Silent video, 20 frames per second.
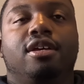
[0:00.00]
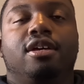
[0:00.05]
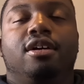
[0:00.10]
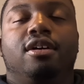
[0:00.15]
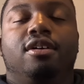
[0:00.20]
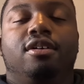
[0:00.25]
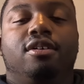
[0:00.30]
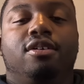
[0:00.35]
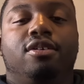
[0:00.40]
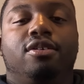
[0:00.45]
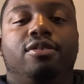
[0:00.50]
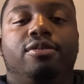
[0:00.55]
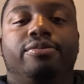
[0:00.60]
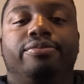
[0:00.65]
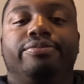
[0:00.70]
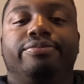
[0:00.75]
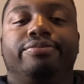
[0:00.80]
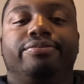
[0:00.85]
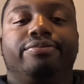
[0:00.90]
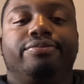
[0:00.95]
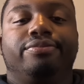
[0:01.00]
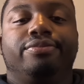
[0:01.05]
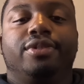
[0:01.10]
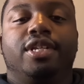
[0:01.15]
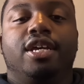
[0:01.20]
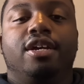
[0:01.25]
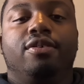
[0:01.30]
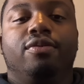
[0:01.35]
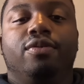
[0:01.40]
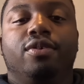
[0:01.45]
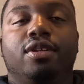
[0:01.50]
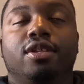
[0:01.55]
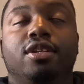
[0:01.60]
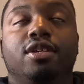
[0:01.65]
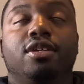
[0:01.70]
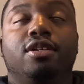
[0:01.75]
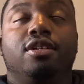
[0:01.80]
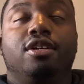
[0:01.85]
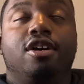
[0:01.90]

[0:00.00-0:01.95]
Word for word: Um, that really